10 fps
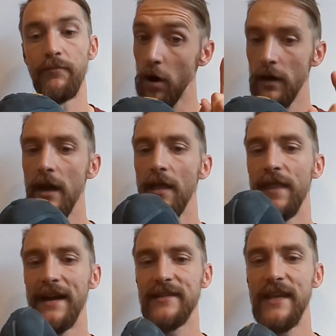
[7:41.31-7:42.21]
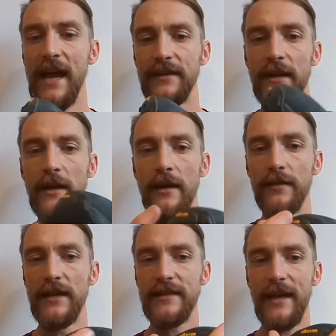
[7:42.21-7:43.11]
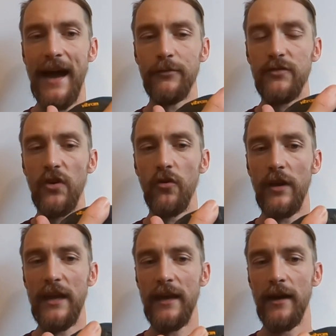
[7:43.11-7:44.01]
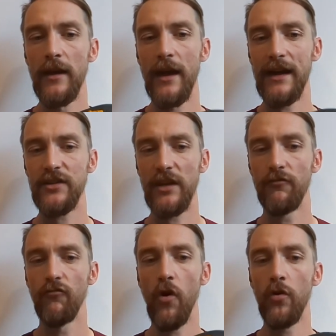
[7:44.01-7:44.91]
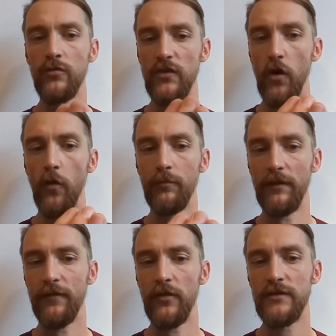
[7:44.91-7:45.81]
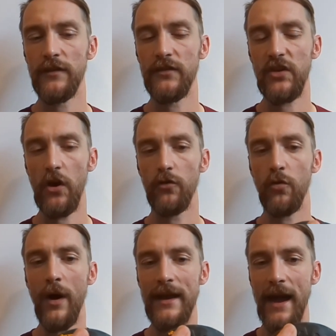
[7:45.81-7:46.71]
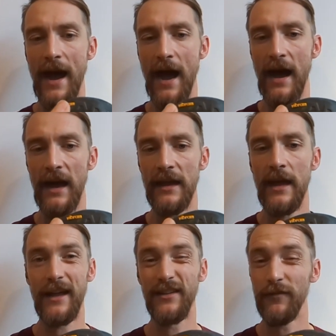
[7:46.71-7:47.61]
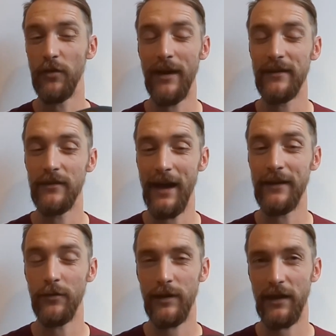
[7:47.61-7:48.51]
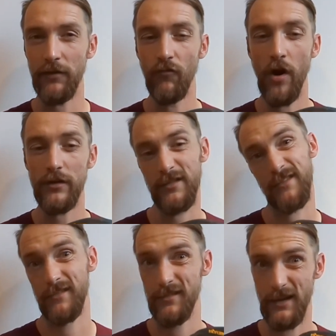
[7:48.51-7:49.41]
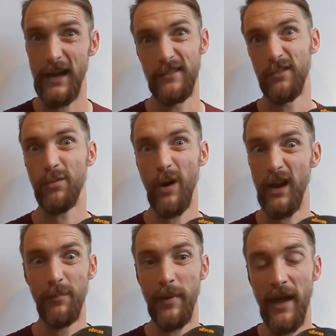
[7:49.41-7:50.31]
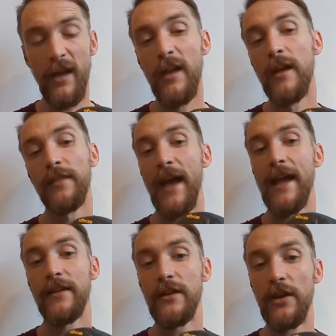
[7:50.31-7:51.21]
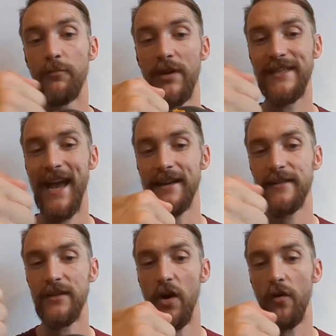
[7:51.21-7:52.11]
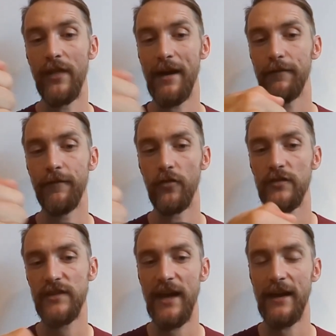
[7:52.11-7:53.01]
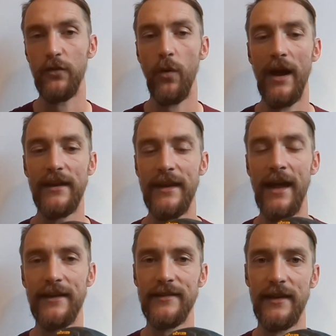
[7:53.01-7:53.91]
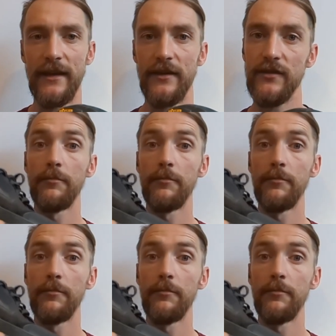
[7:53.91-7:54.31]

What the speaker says: But that said, this outsole here actually rolls up the front of the toe quite high, and if you end up kicking rocks, I do quite a bit, then you're protected on that front side quite nicely.